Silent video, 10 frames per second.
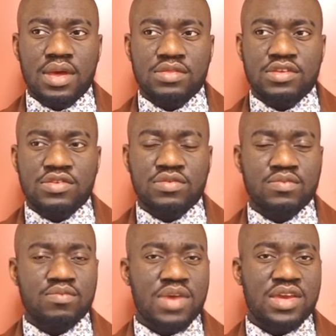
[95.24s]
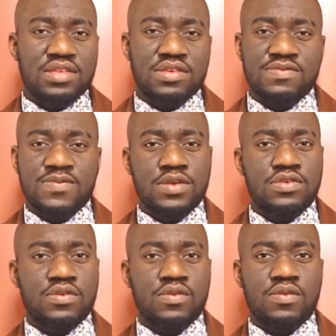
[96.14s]
I'm just making this
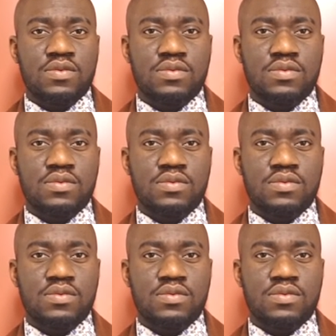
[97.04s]
video